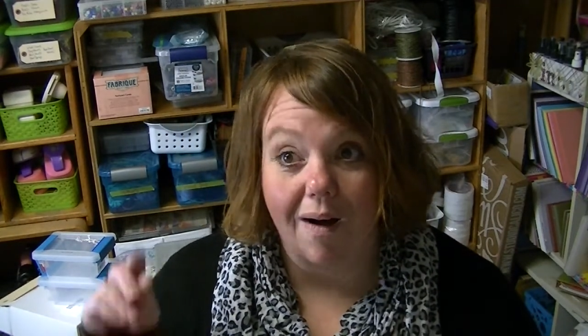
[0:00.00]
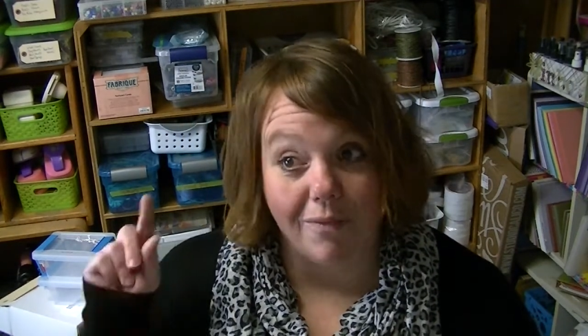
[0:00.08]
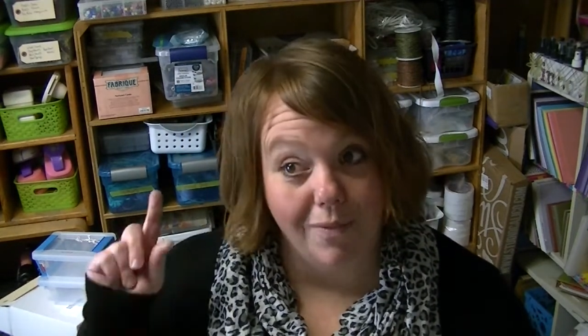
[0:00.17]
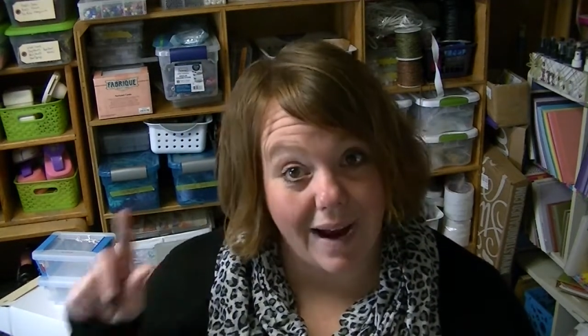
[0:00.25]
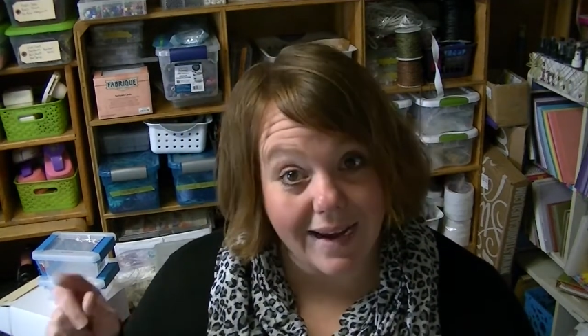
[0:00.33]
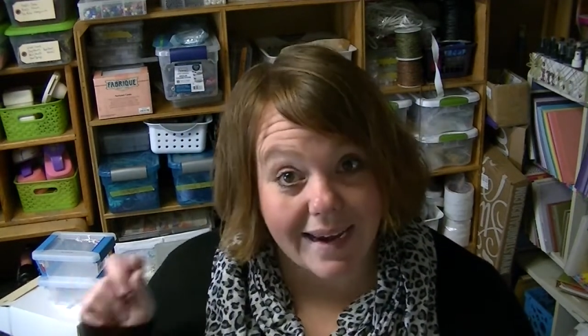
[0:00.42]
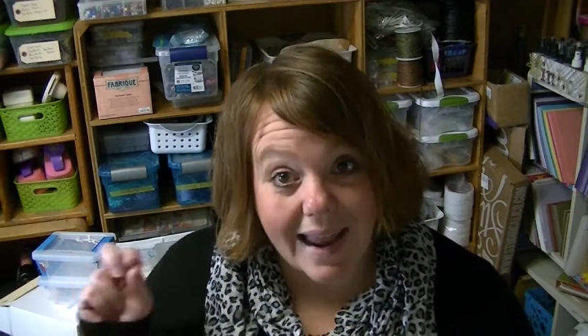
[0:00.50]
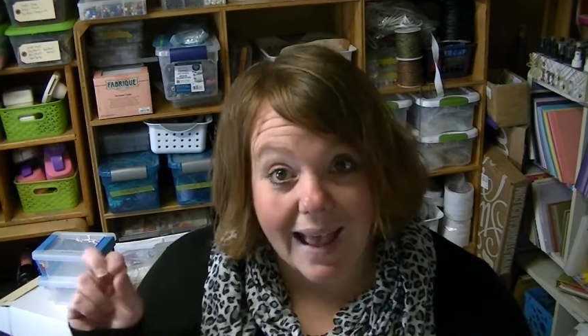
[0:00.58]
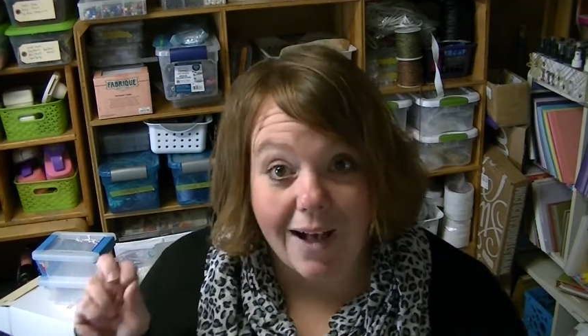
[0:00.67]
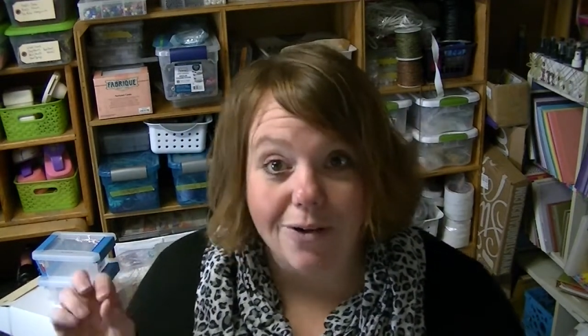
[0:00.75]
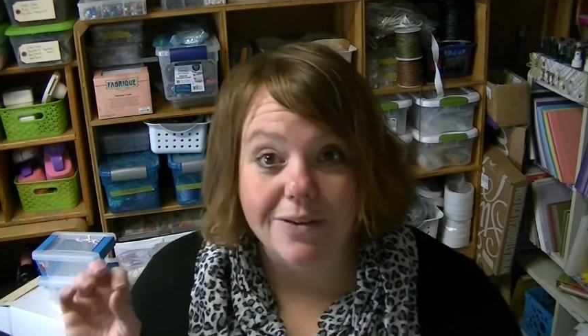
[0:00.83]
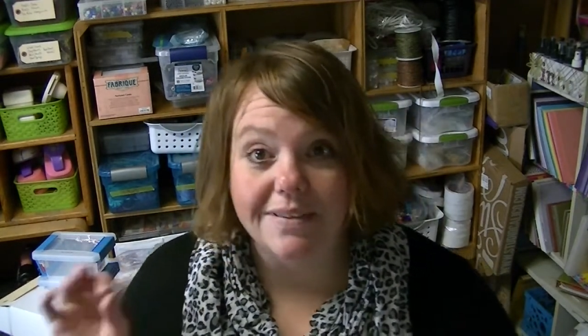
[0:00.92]
Right
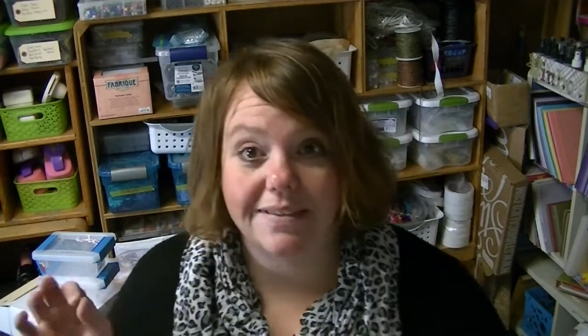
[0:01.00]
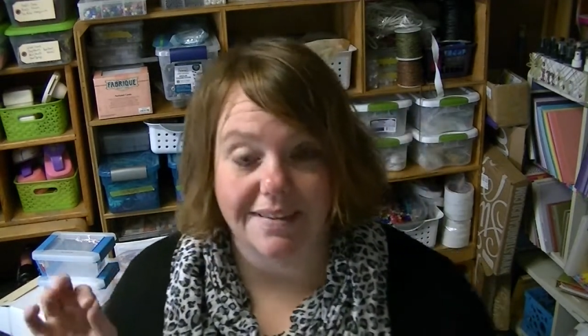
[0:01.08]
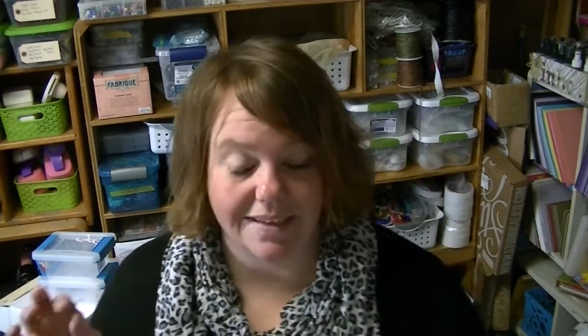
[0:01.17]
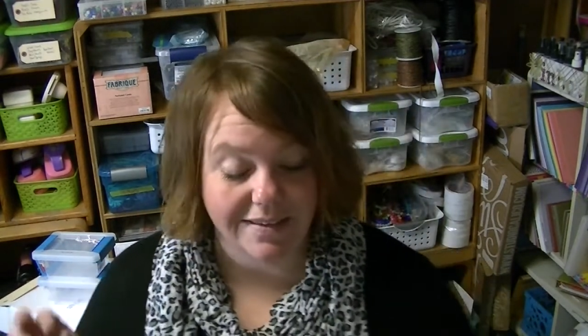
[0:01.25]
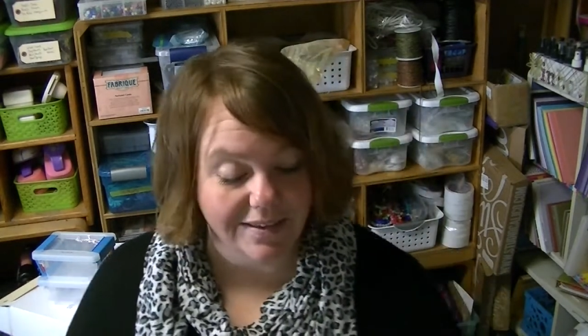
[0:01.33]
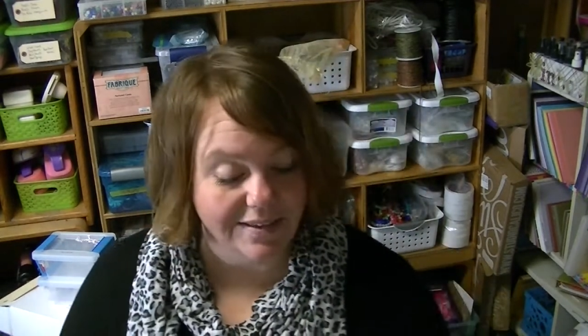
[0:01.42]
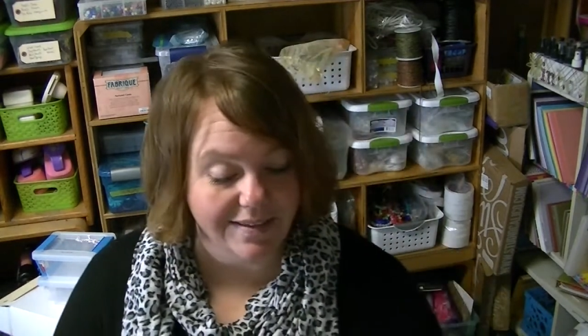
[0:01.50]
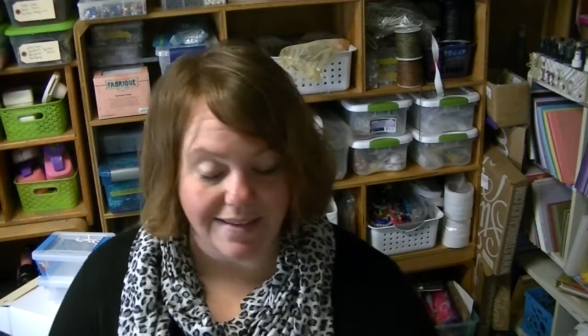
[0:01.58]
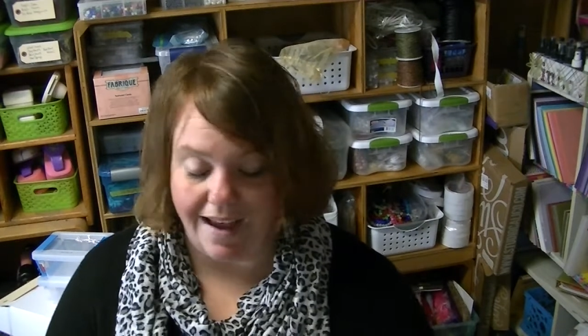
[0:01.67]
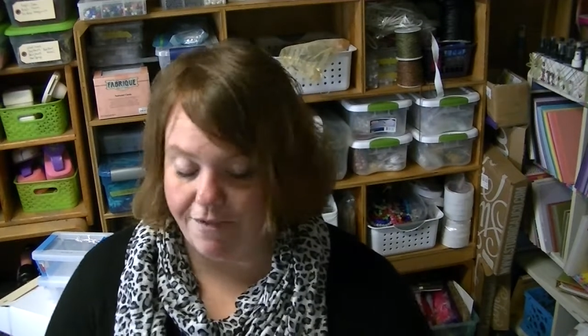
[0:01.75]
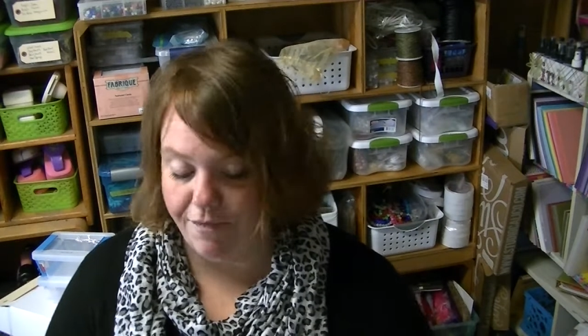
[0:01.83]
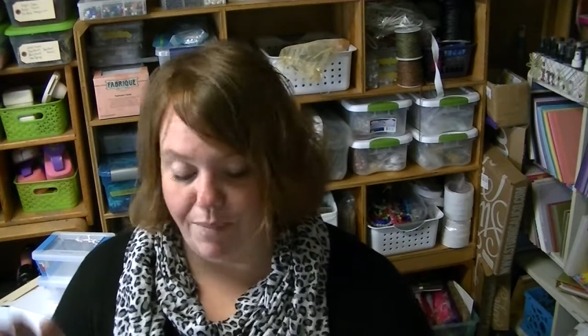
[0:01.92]
now, stencils,
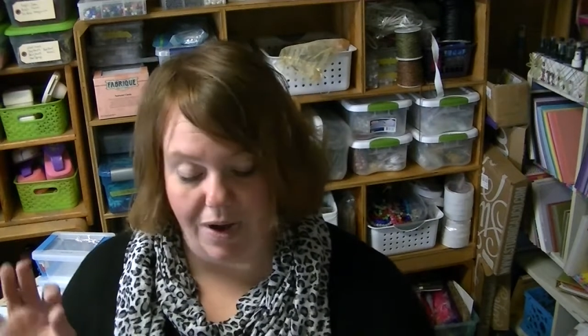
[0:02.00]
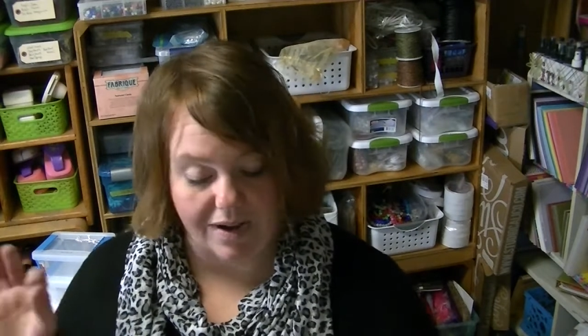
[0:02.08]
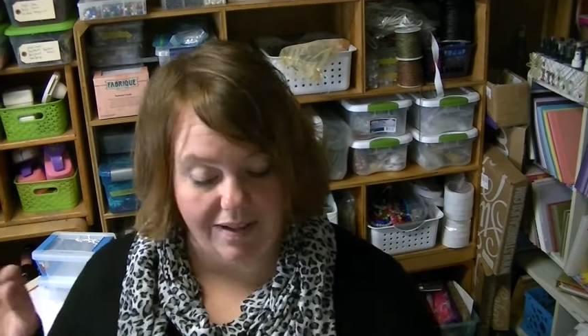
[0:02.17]
I've bought